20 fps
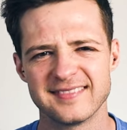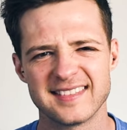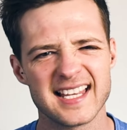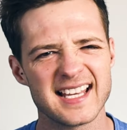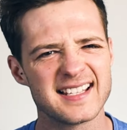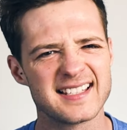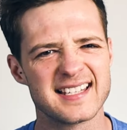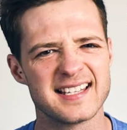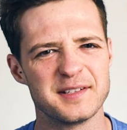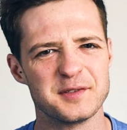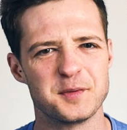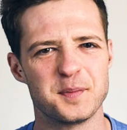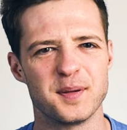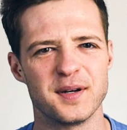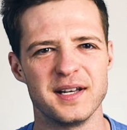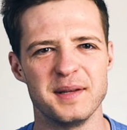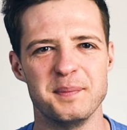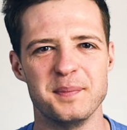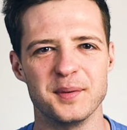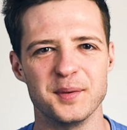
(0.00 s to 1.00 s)
That sounds
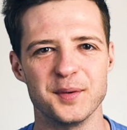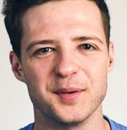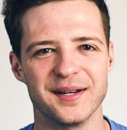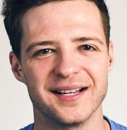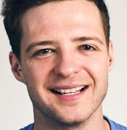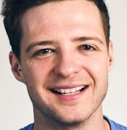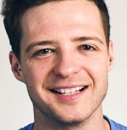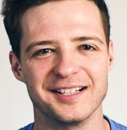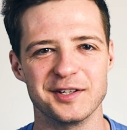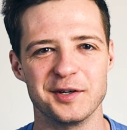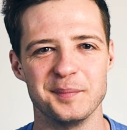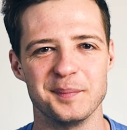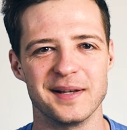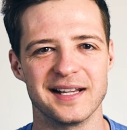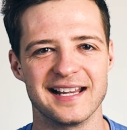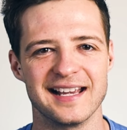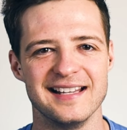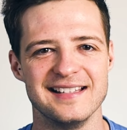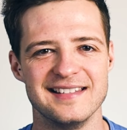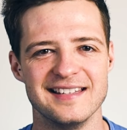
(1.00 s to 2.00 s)
pretty boring and
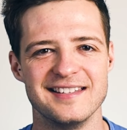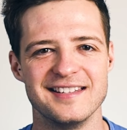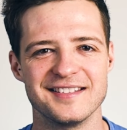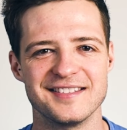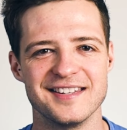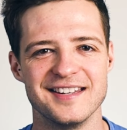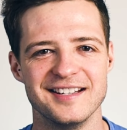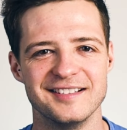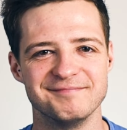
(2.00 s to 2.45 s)
complicated, doesn't